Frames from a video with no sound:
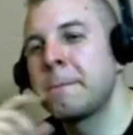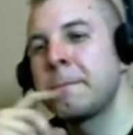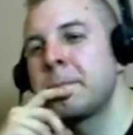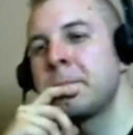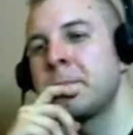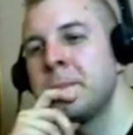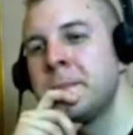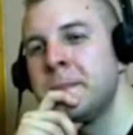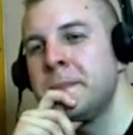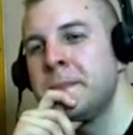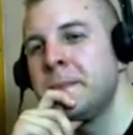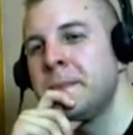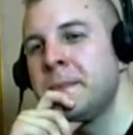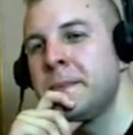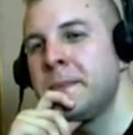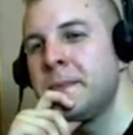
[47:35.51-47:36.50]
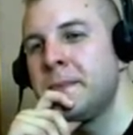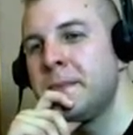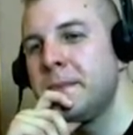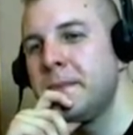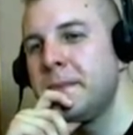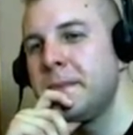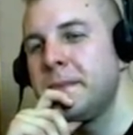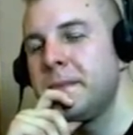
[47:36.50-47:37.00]
to bring to pass
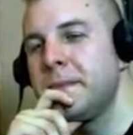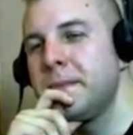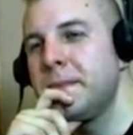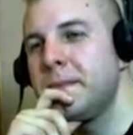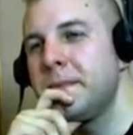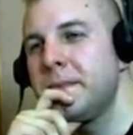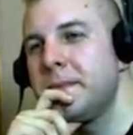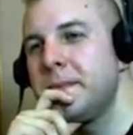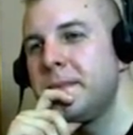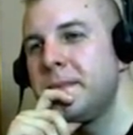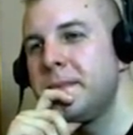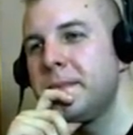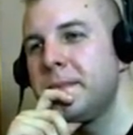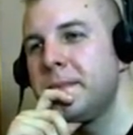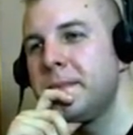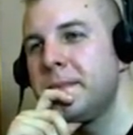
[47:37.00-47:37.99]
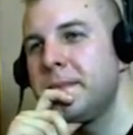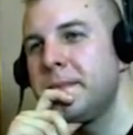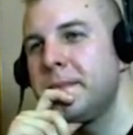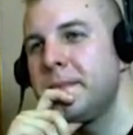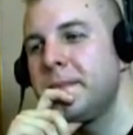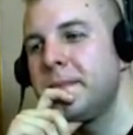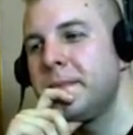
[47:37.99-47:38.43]
as it is this day, to save a